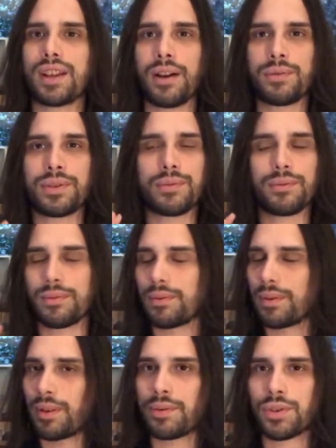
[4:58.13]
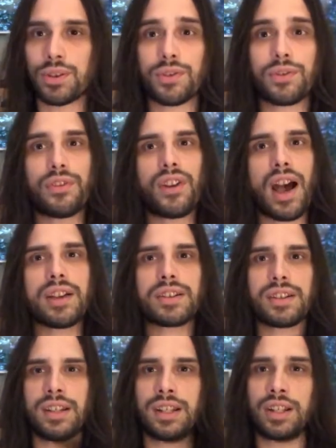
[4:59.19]
I was I was just
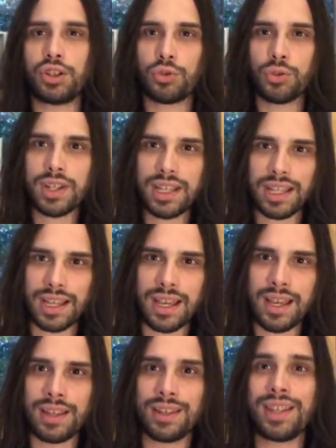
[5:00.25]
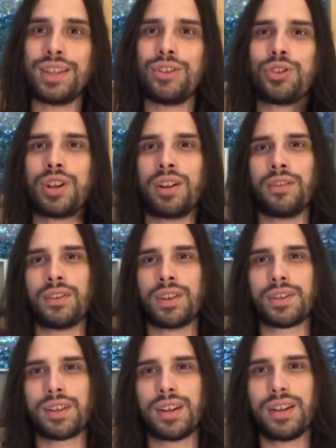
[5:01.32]
fascinated, drinking in the I Ching of
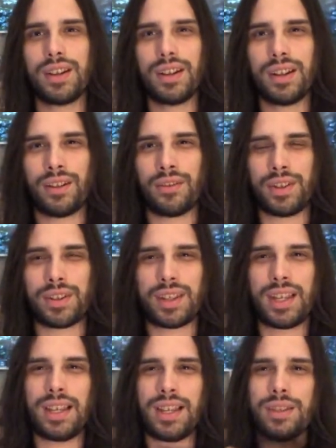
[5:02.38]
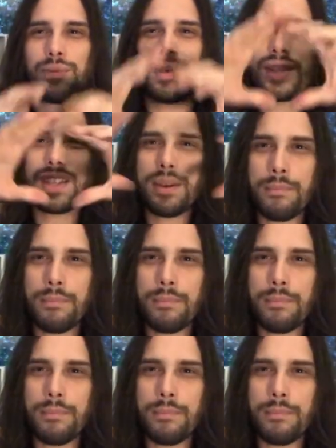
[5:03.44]
this key, because we see the